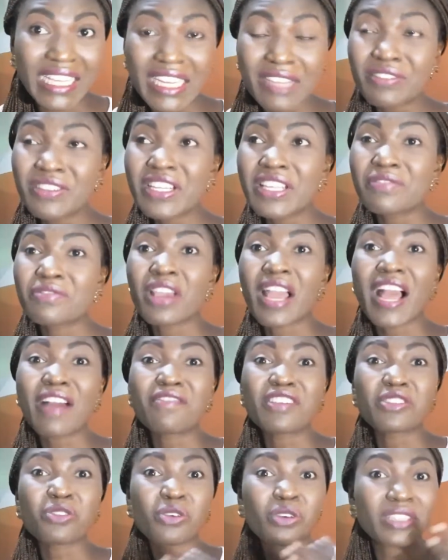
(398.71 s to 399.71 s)
Even if you have
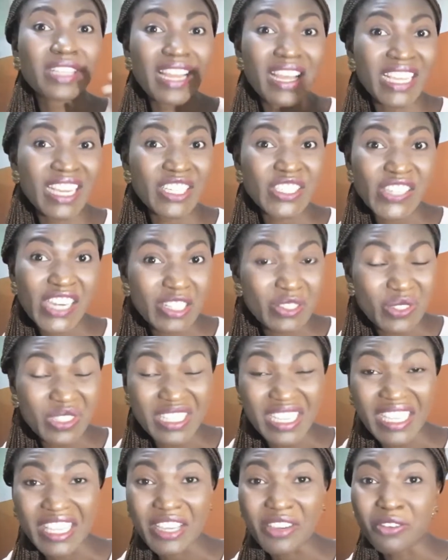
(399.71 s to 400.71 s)
a toddler you're trying to
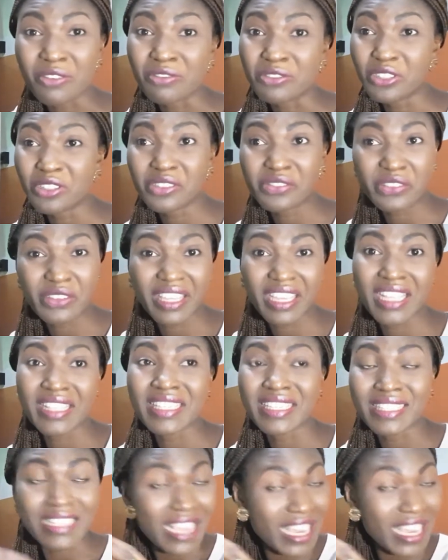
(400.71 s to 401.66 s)
take care of, just forget it.